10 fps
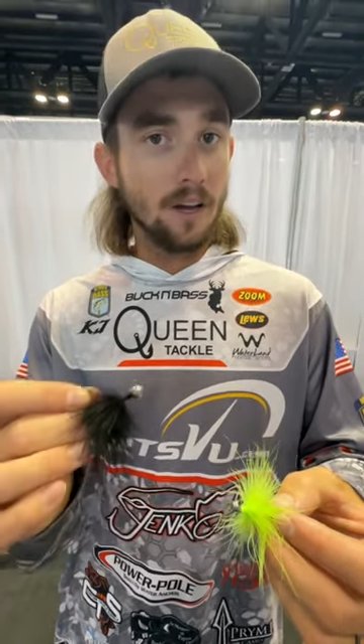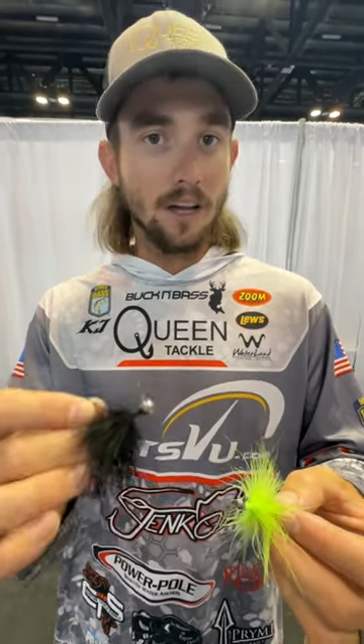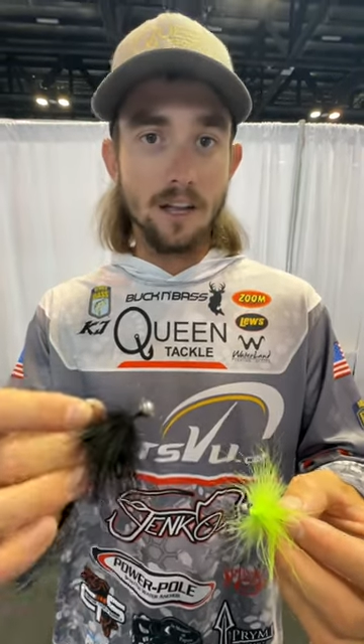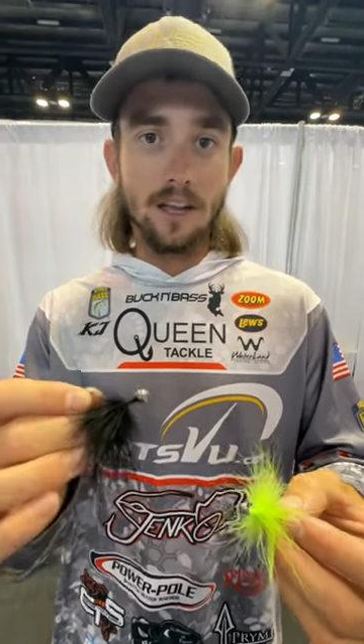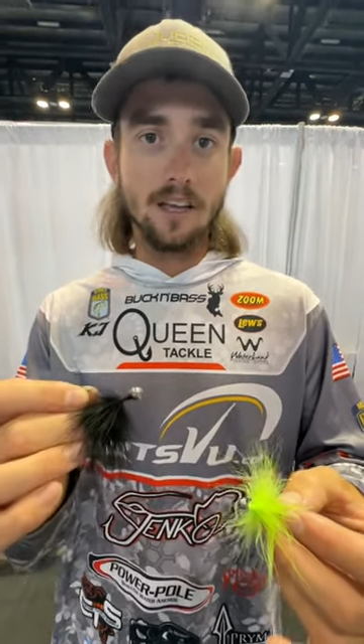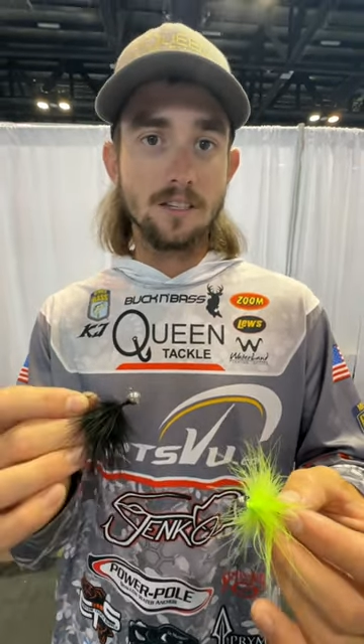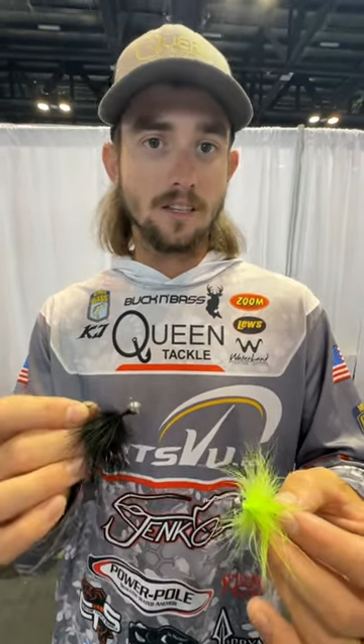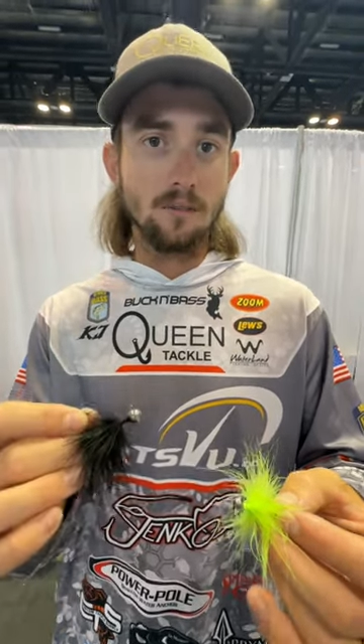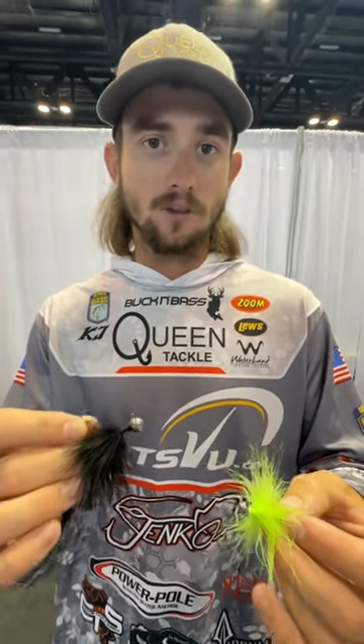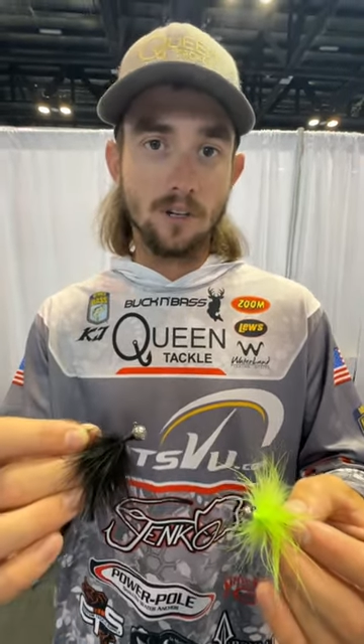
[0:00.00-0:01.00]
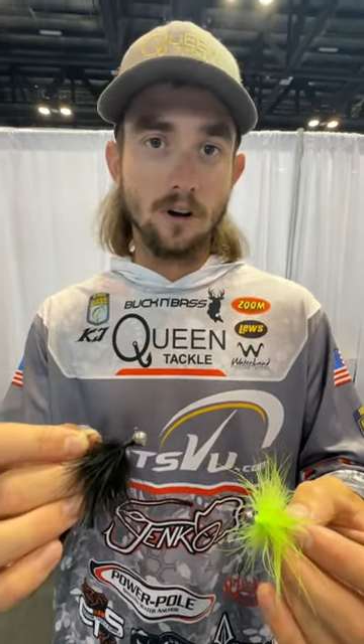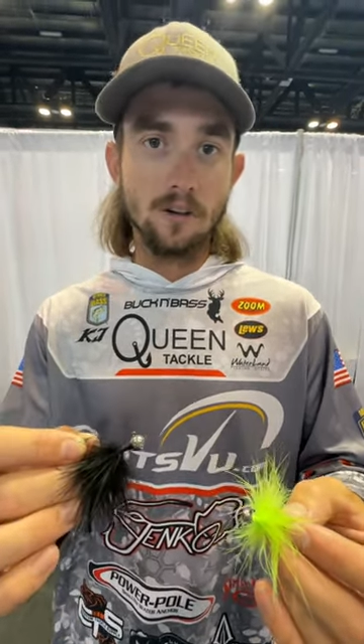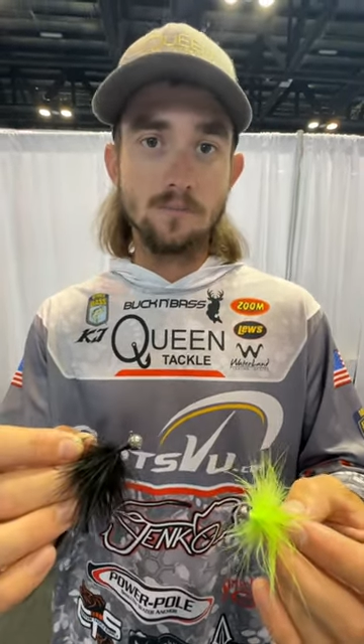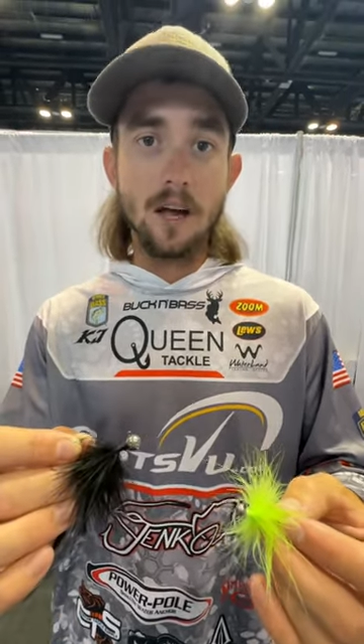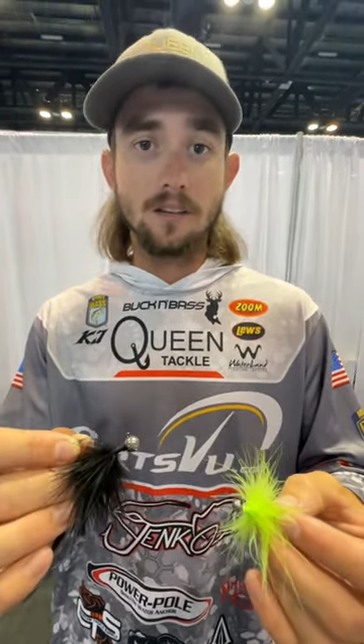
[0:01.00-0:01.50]
it hits and it
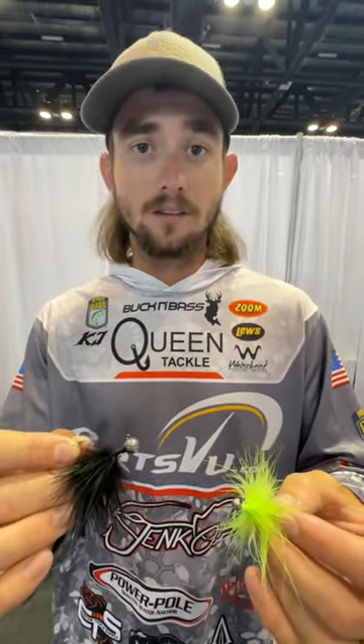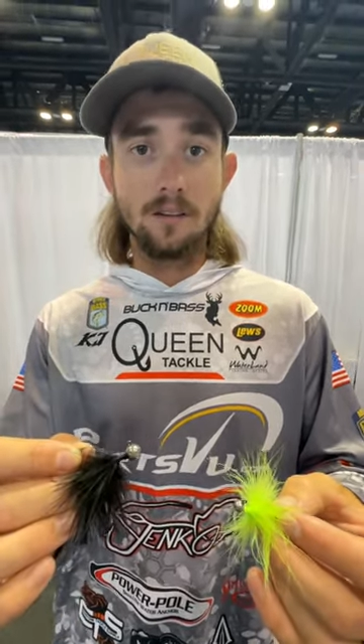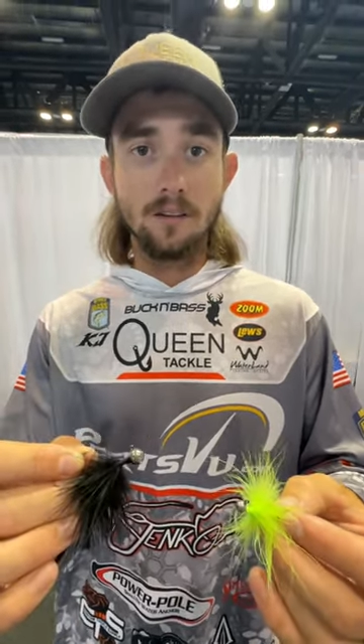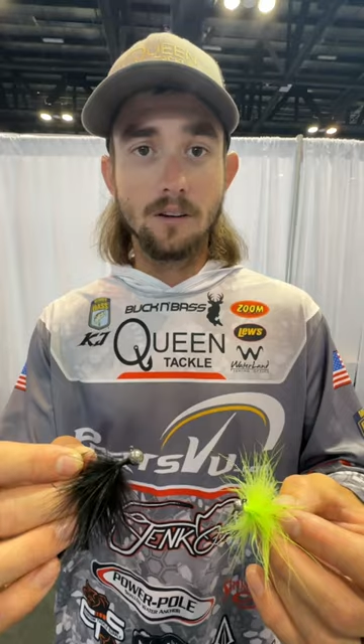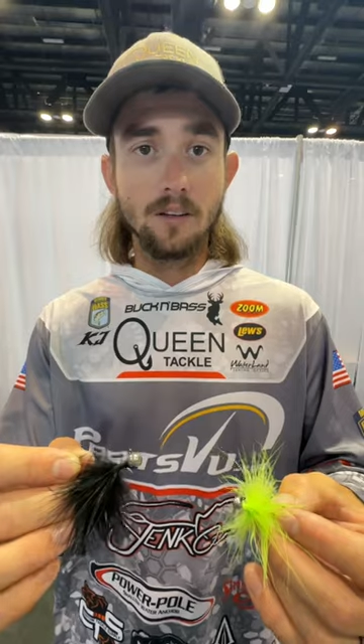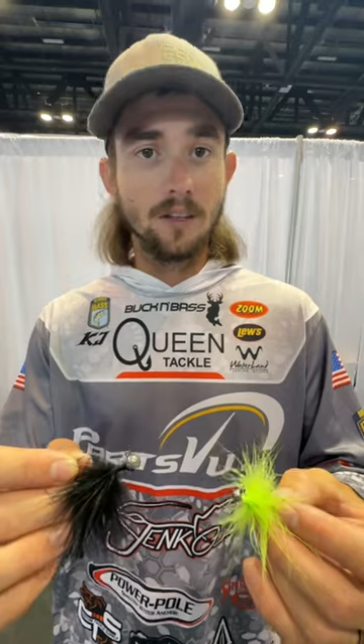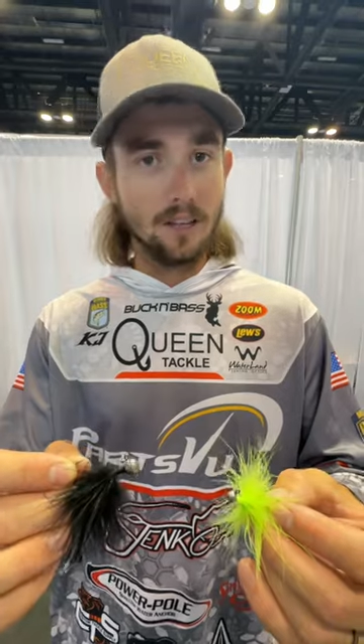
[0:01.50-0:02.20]
returns back to the unit.